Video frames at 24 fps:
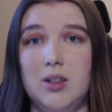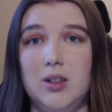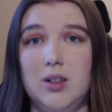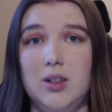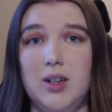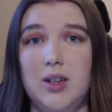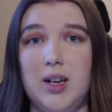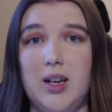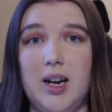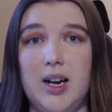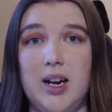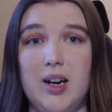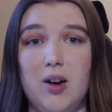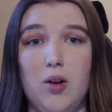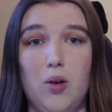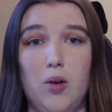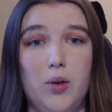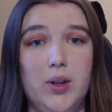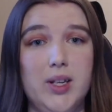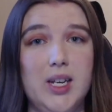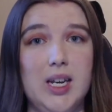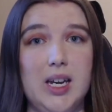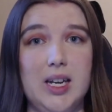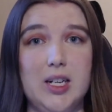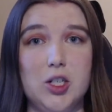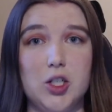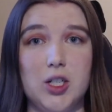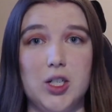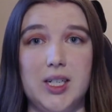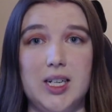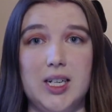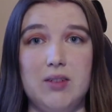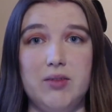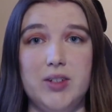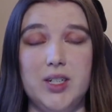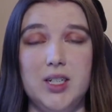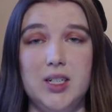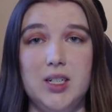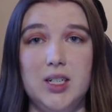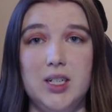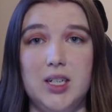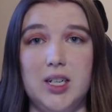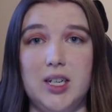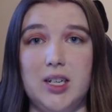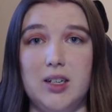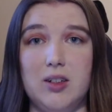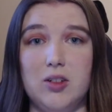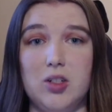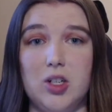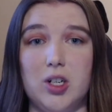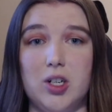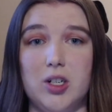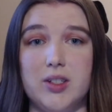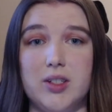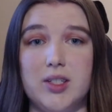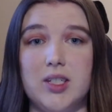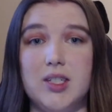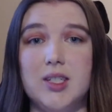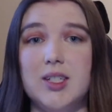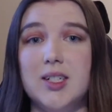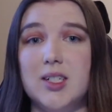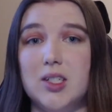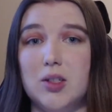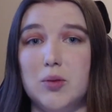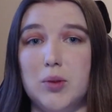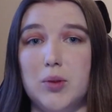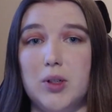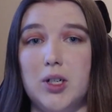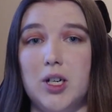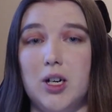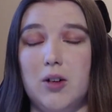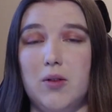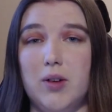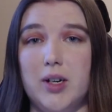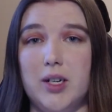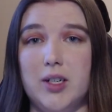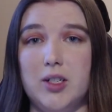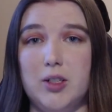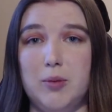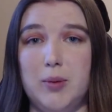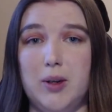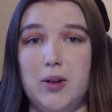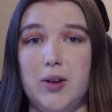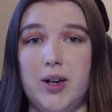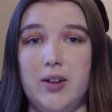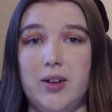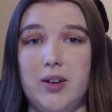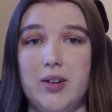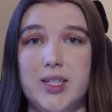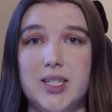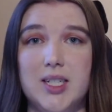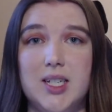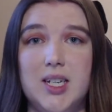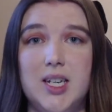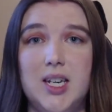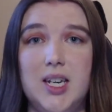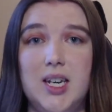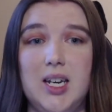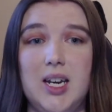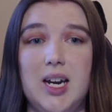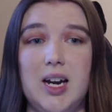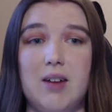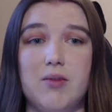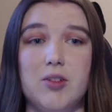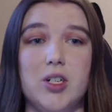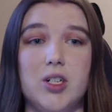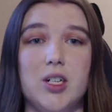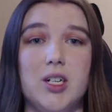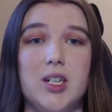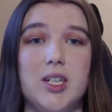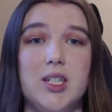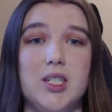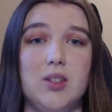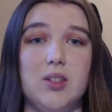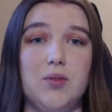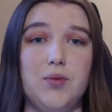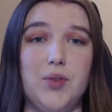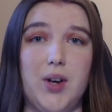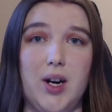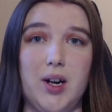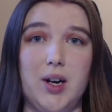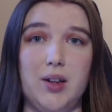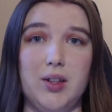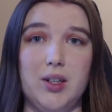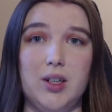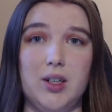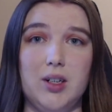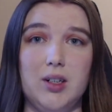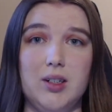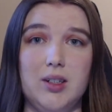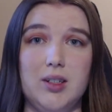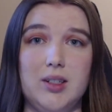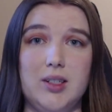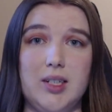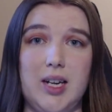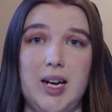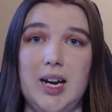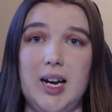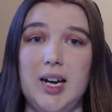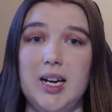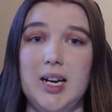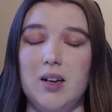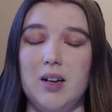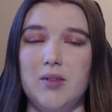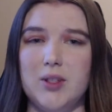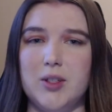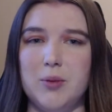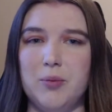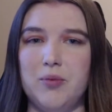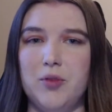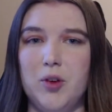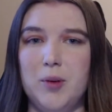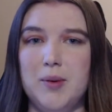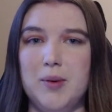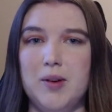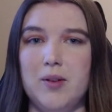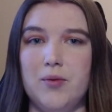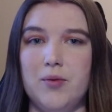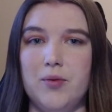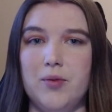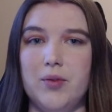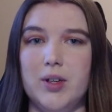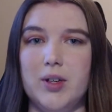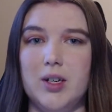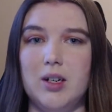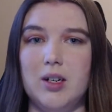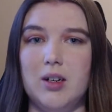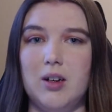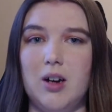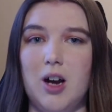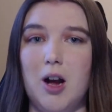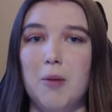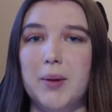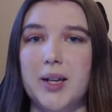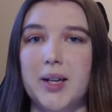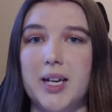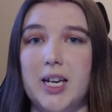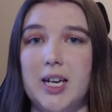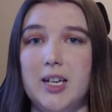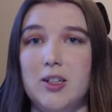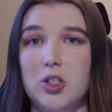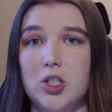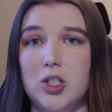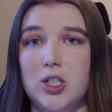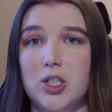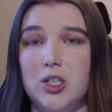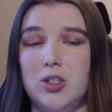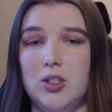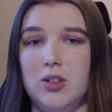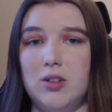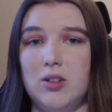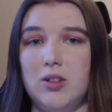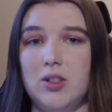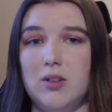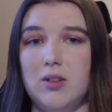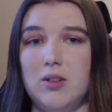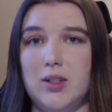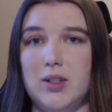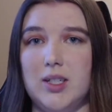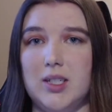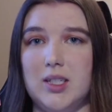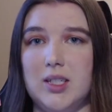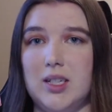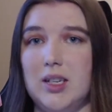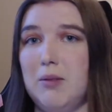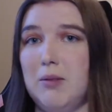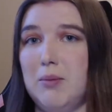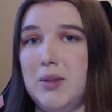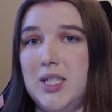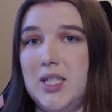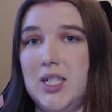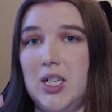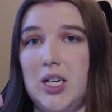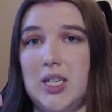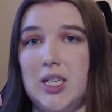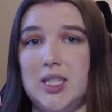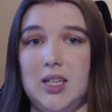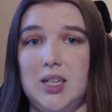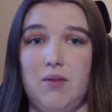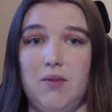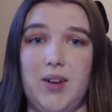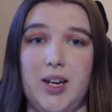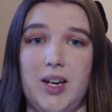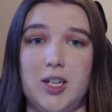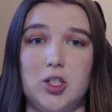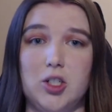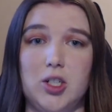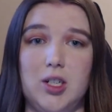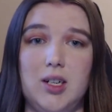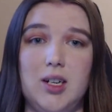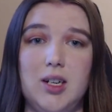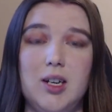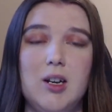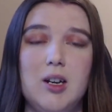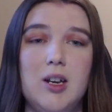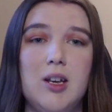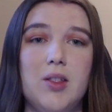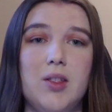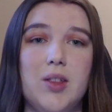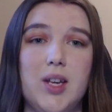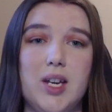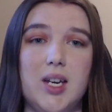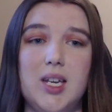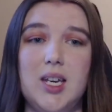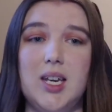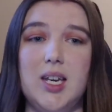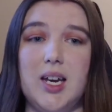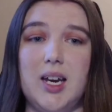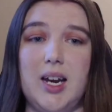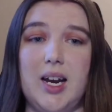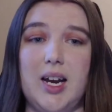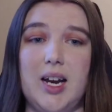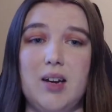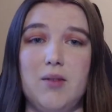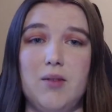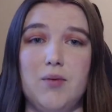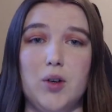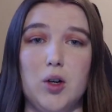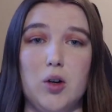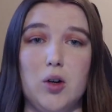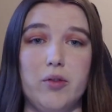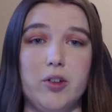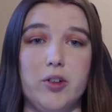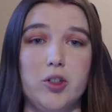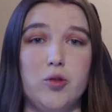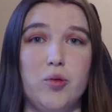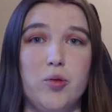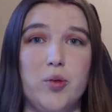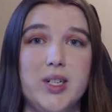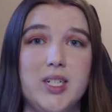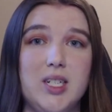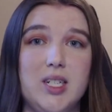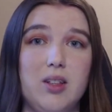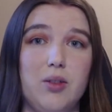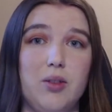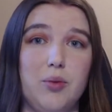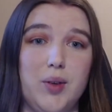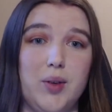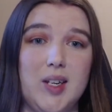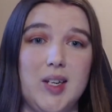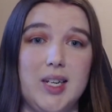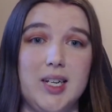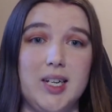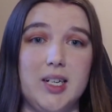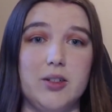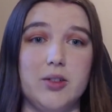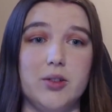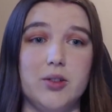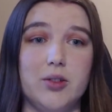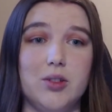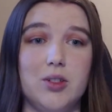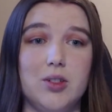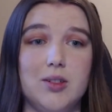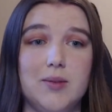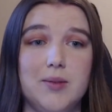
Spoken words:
At only age 11, King Charles VI would go on to be crowned as king after his father died of some form of complication due to this mysterious infection that he had had for over 23 years.